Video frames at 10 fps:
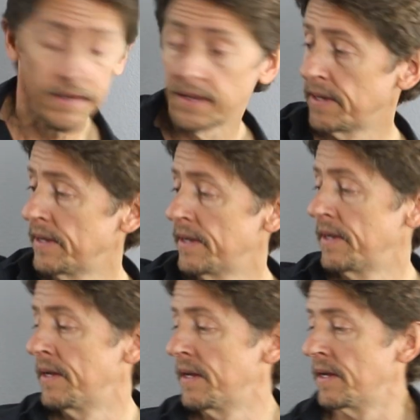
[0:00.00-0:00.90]

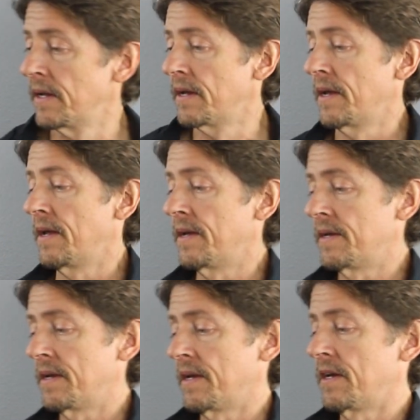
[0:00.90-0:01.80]

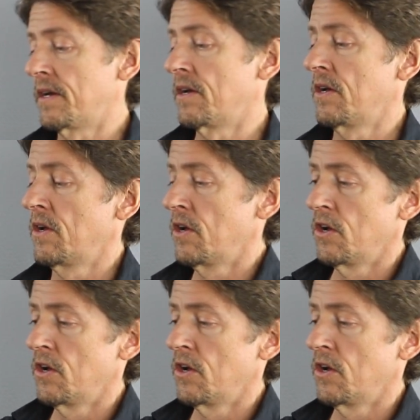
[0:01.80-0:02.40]
Nothing is said.